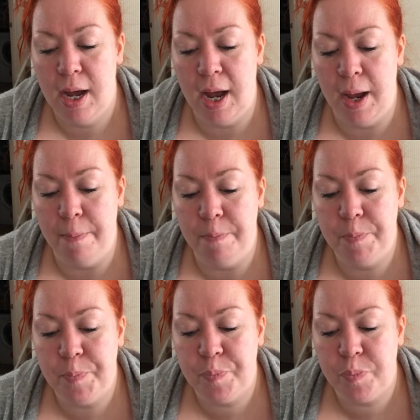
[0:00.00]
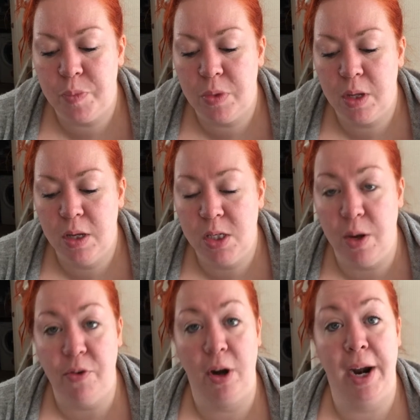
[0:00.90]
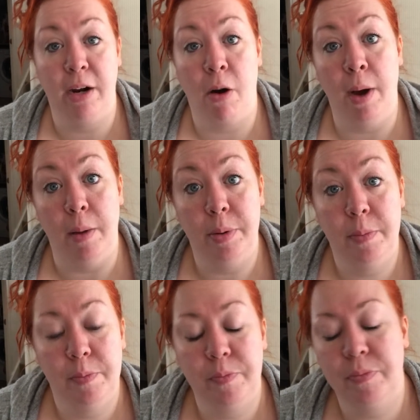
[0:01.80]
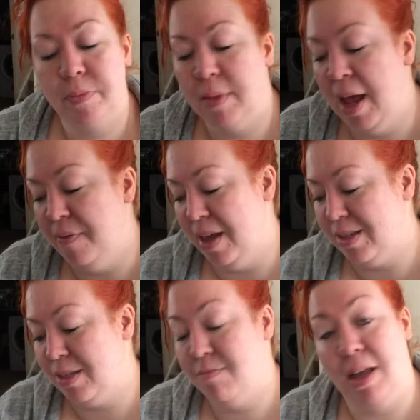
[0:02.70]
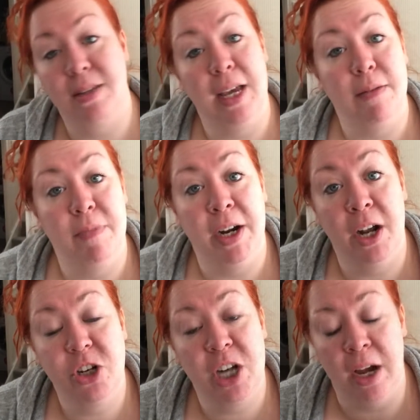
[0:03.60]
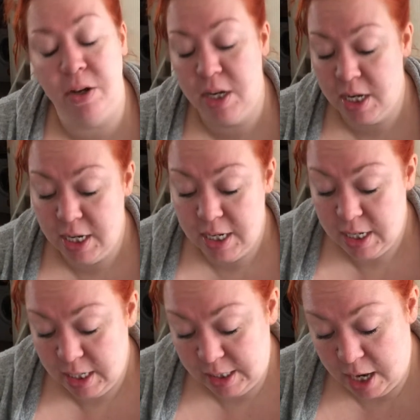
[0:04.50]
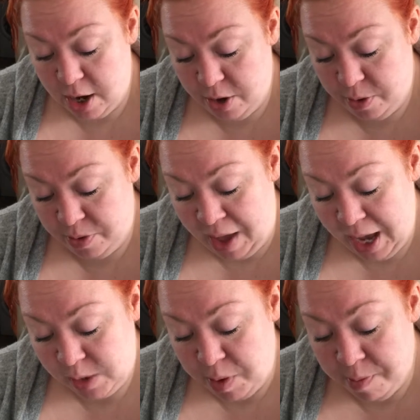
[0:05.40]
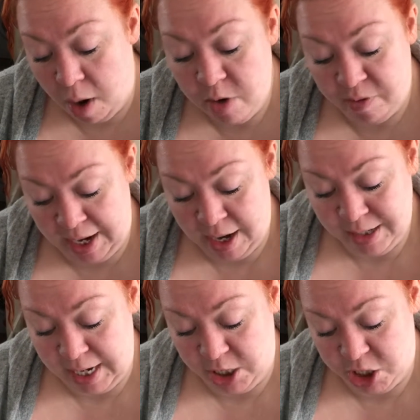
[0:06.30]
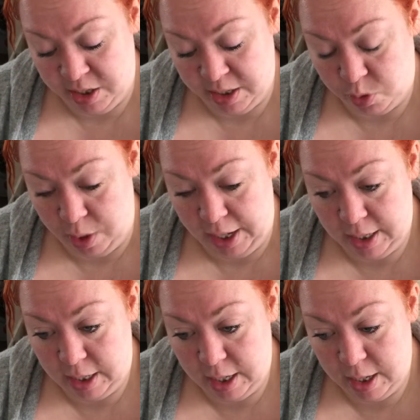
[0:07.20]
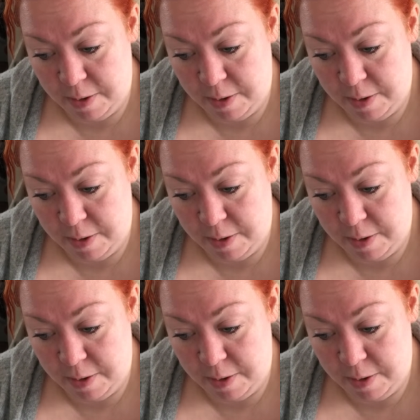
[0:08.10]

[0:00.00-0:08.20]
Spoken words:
So I've got to let it grow up. And that's it in a nutshell. So that has been my realisation this week.